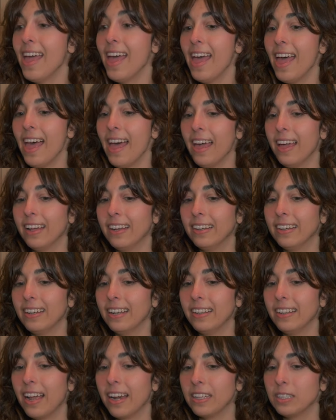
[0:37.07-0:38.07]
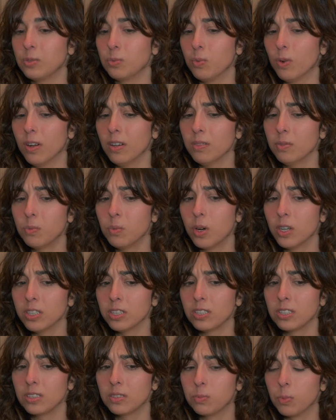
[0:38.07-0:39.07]
And that is one
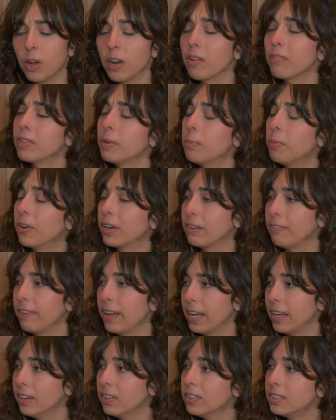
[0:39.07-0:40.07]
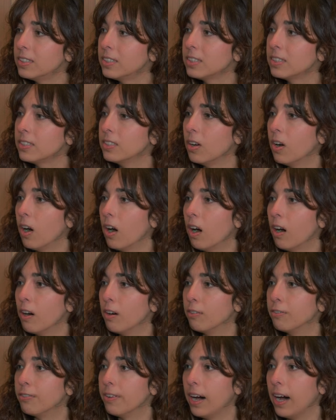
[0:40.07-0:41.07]
was one of the motivators
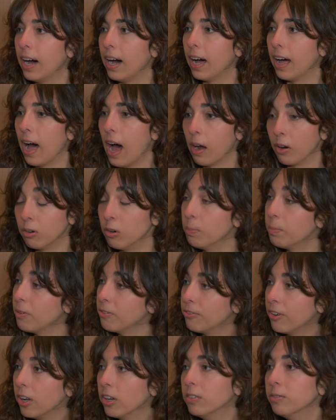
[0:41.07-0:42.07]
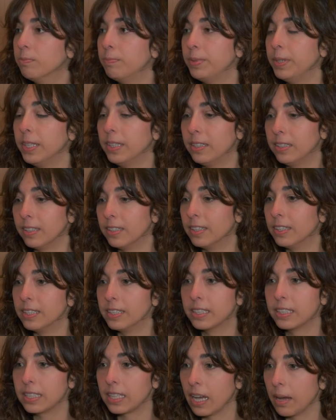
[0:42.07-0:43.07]
of uh, a group of
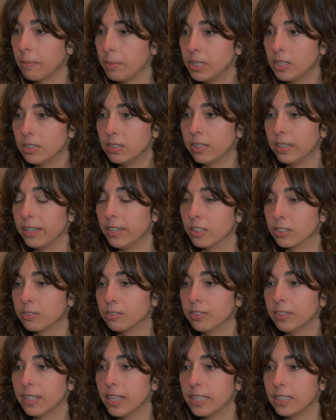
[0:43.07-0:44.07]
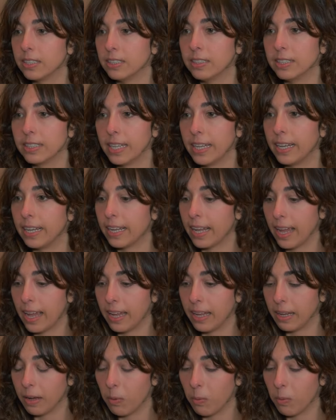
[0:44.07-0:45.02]
volunteers coming to Linux Foundation saying, "Hey,